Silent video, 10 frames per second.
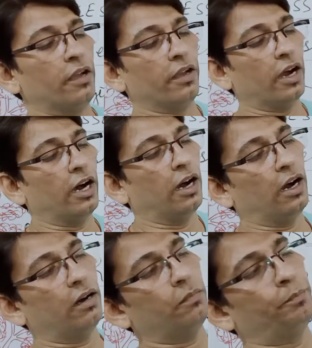
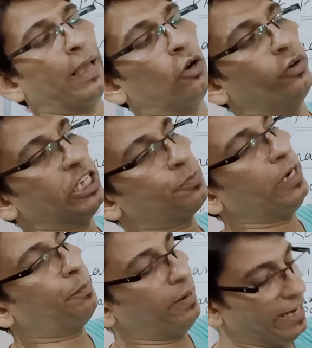a balloon is
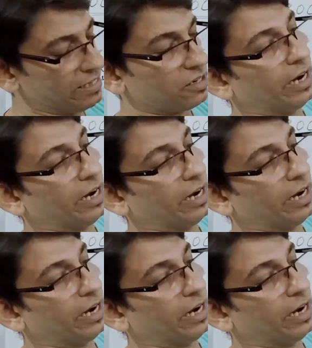being placed at